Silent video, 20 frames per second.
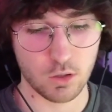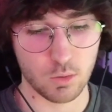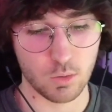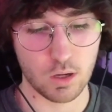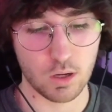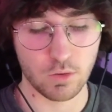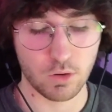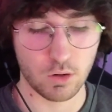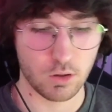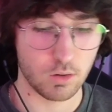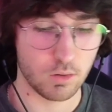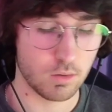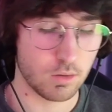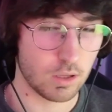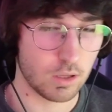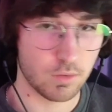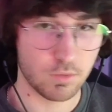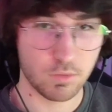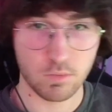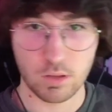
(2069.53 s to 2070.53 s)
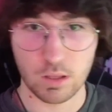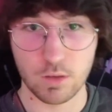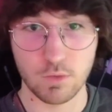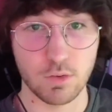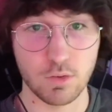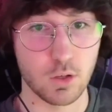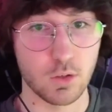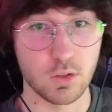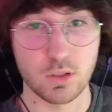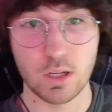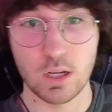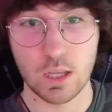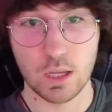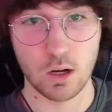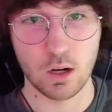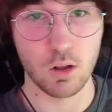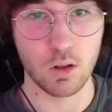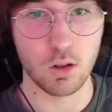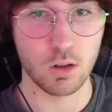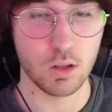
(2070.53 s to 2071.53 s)
or whatever, if it uses any at
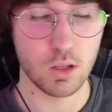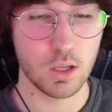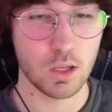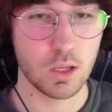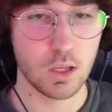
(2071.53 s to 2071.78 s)
all,